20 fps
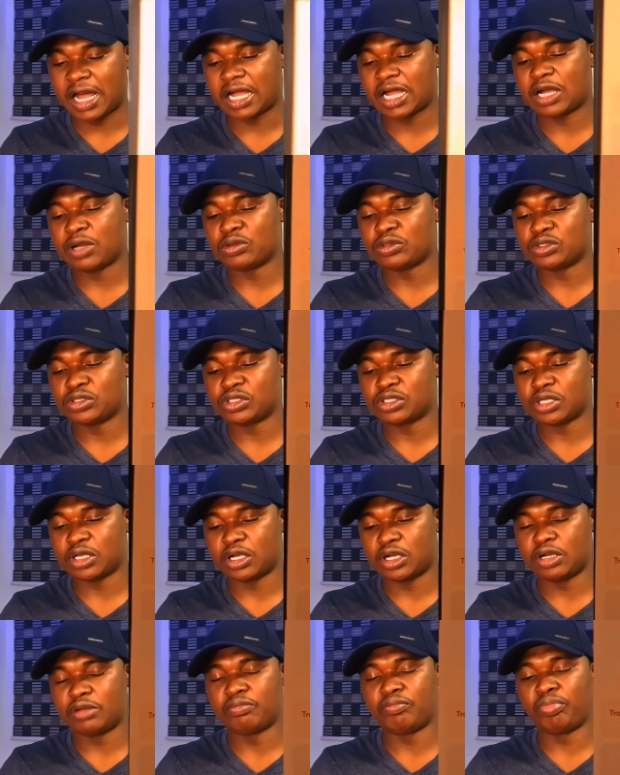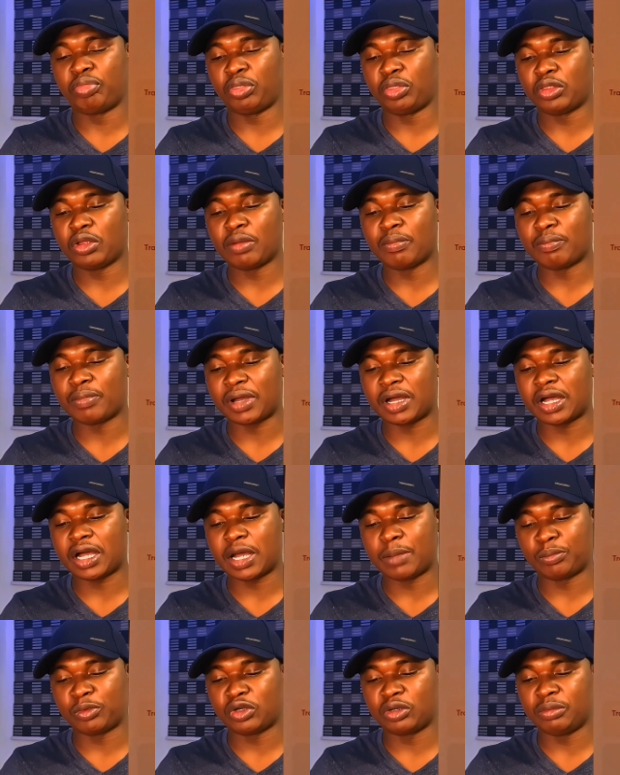confirm first. Can you see it?
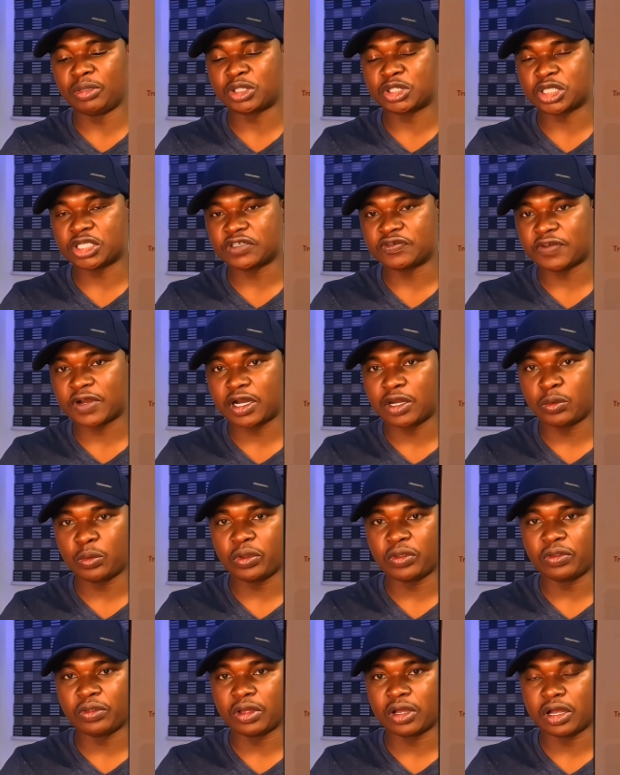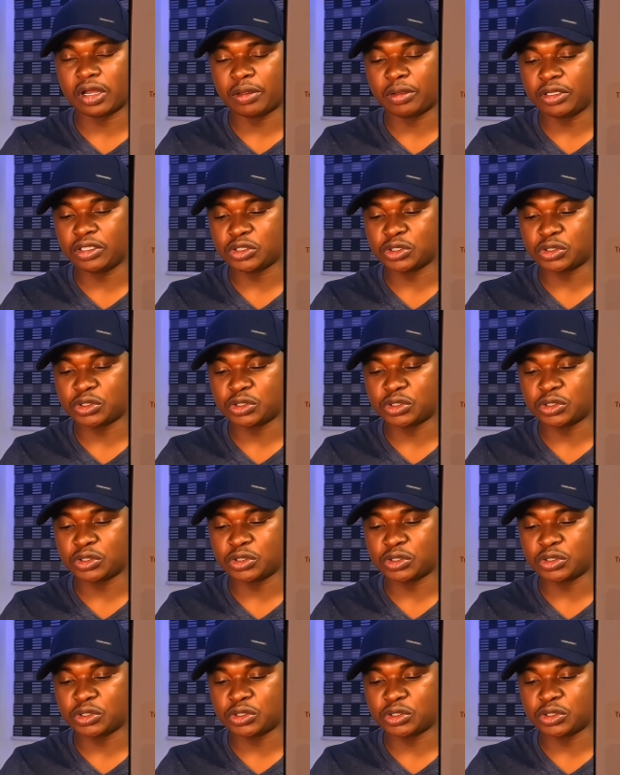KPYNEXN.